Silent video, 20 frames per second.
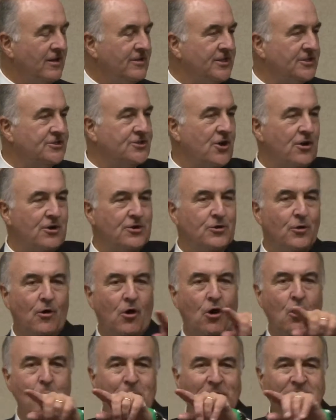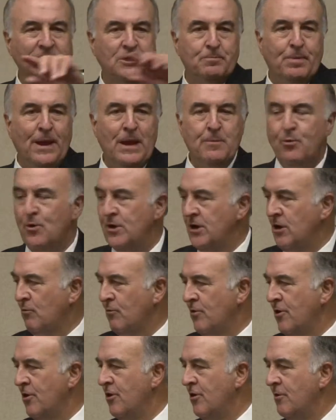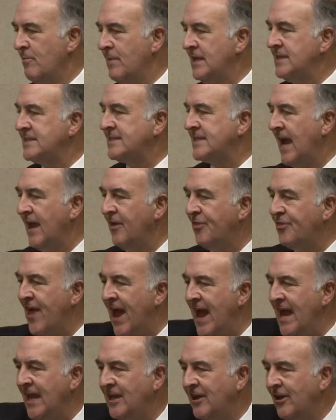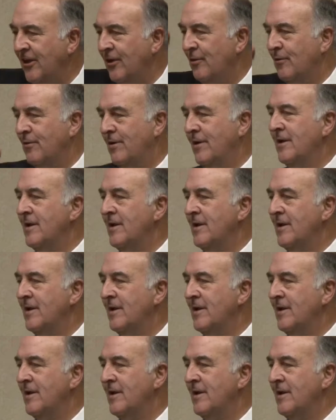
to turn to a whole bunch of people in a room and say thank you,